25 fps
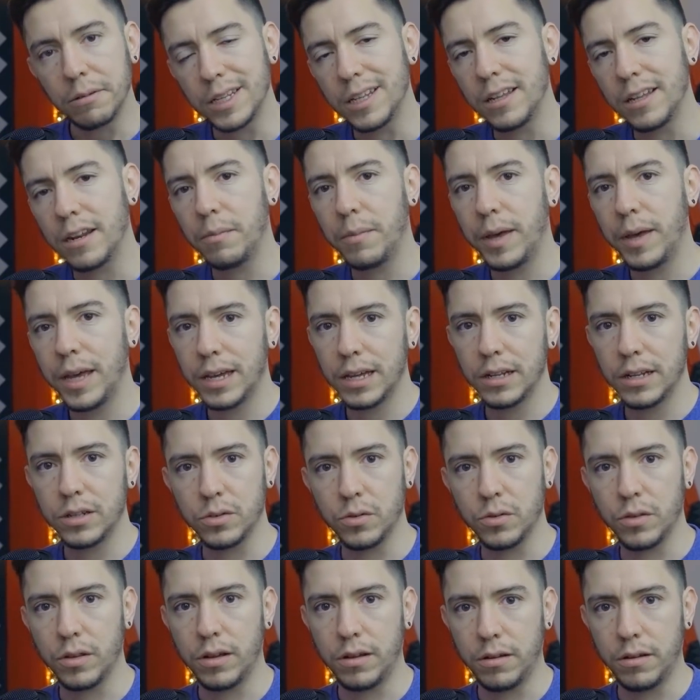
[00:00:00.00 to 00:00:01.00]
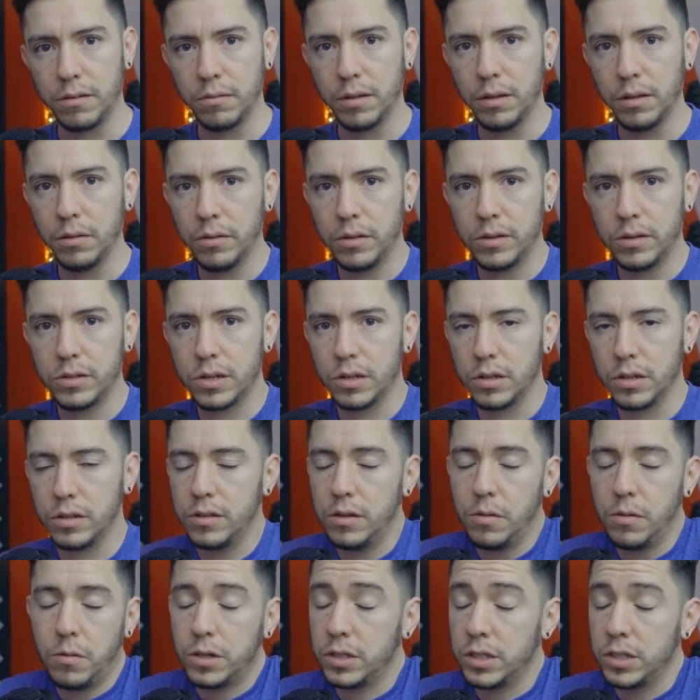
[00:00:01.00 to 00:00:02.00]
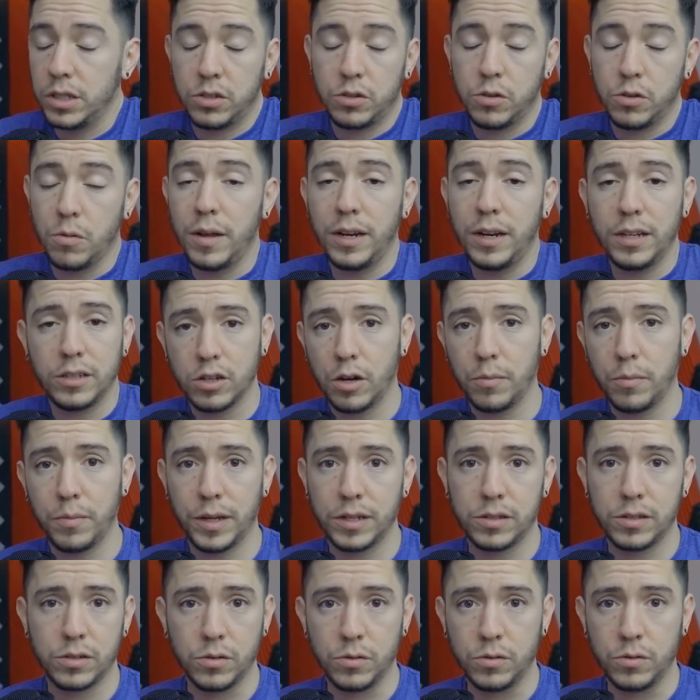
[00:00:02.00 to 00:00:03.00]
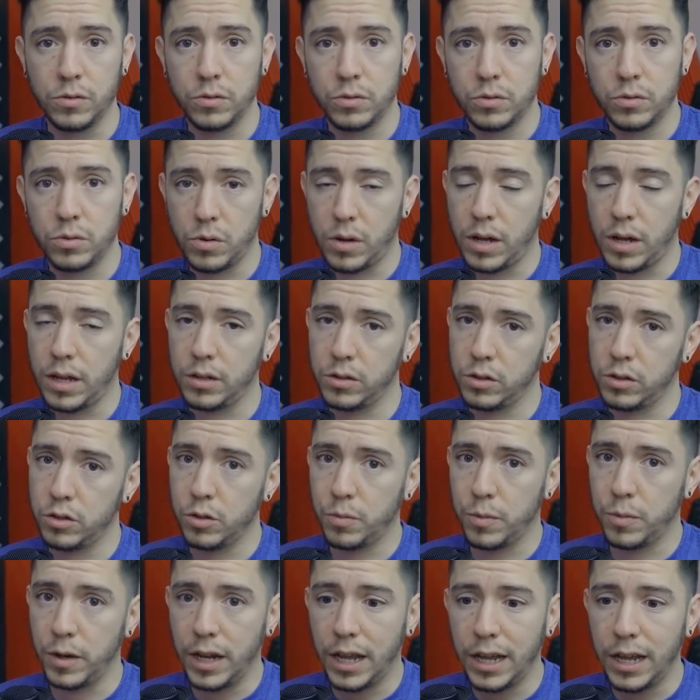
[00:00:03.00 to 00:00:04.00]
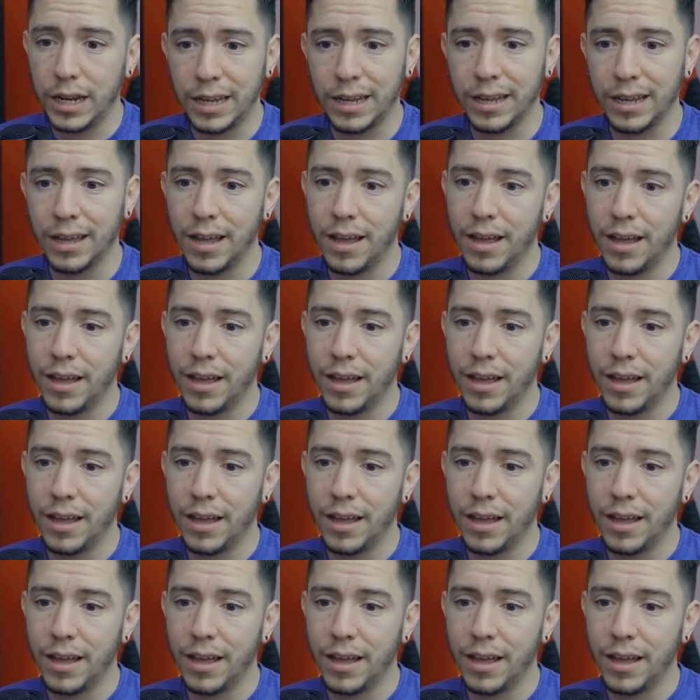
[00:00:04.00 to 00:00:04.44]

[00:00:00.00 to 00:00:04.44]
It didn't make it to there were just too many topics to add 2.80,